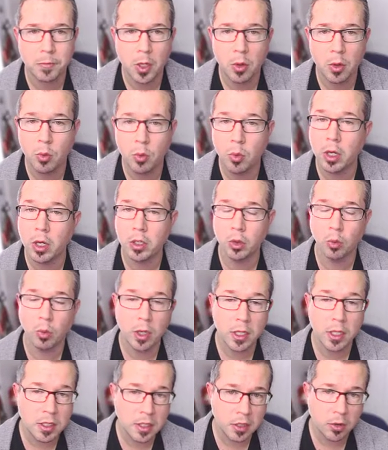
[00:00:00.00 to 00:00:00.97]
what you'll
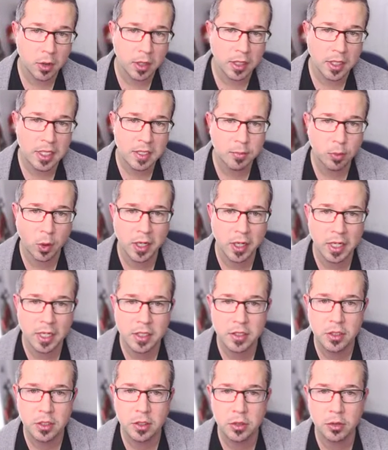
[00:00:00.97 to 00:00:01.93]
want to do at this point
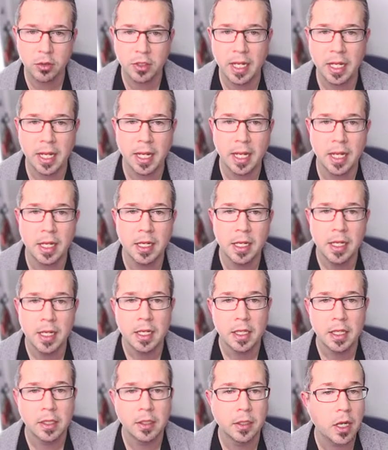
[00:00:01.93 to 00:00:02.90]
is you can
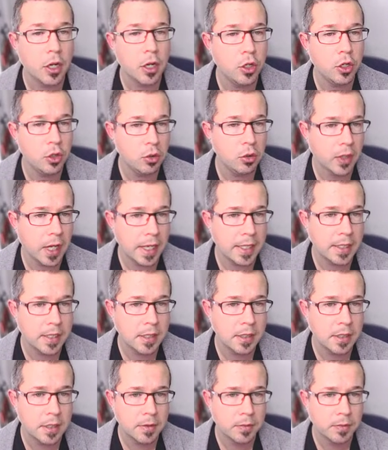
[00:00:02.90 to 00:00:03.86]
click on new
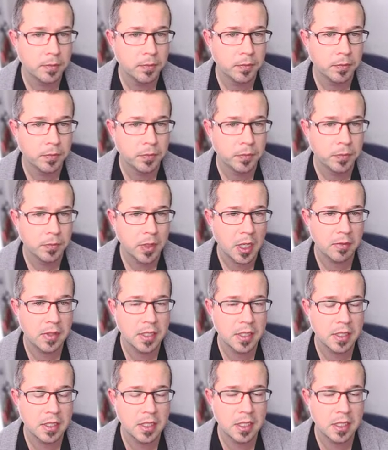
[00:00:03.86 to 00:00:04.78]
license if this is a